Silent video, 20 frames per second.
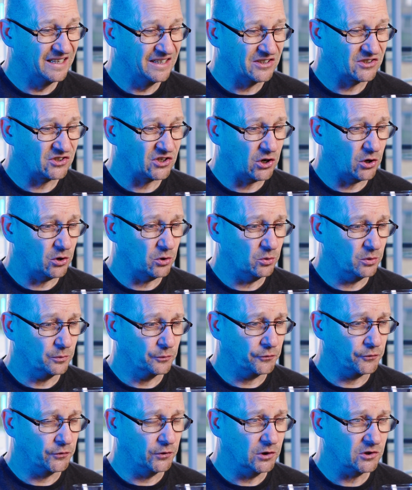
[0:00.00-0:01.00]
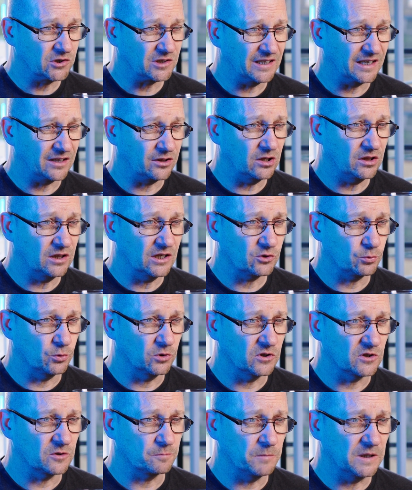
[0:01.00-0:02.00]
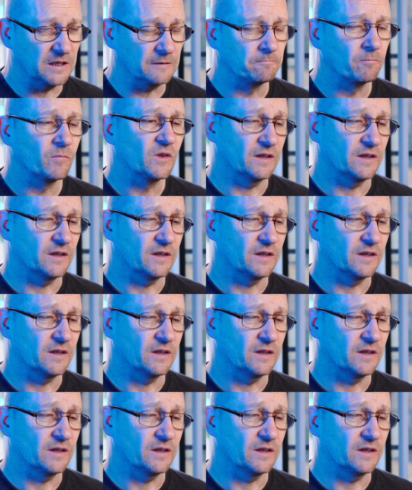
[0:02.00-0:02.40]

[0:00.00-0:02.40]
So unfortunately, I think this one's been,